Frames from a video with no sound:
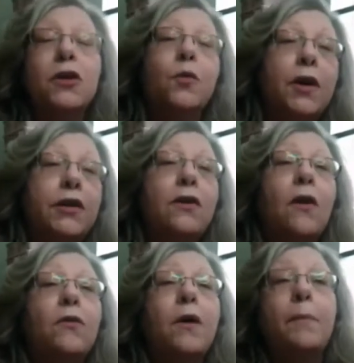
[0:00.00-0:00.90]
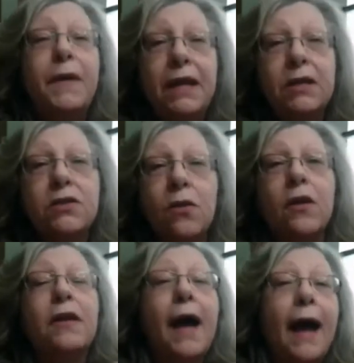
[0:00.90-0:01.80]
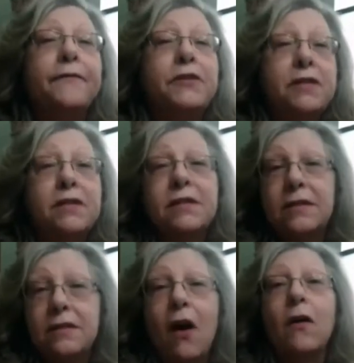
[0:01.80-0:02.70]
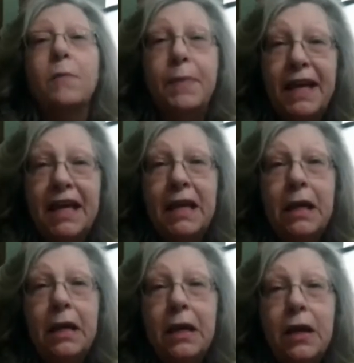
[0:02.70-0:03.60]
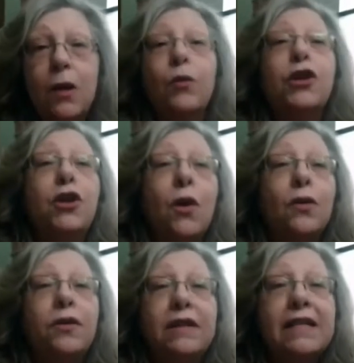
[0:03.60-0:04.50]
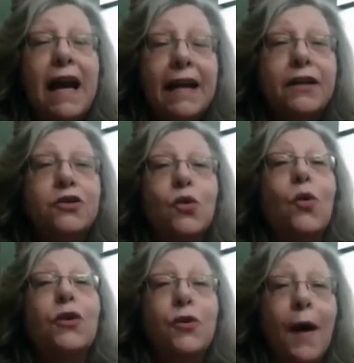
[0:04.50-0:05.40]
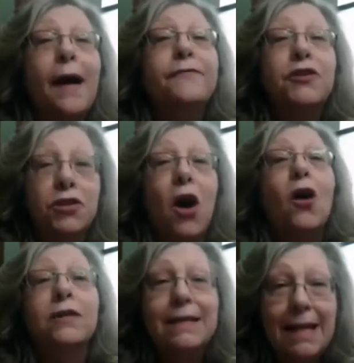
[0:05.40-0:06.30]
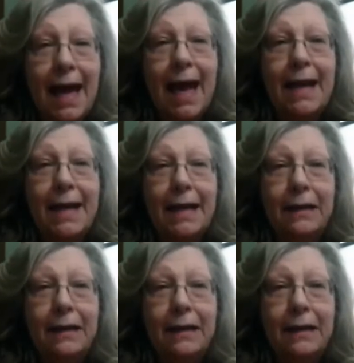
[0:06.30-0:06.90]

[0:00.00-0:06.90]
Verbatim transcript: Well, you go to a bead store, you have to talk bead. When you go to a tatting store, you have to talk tatting.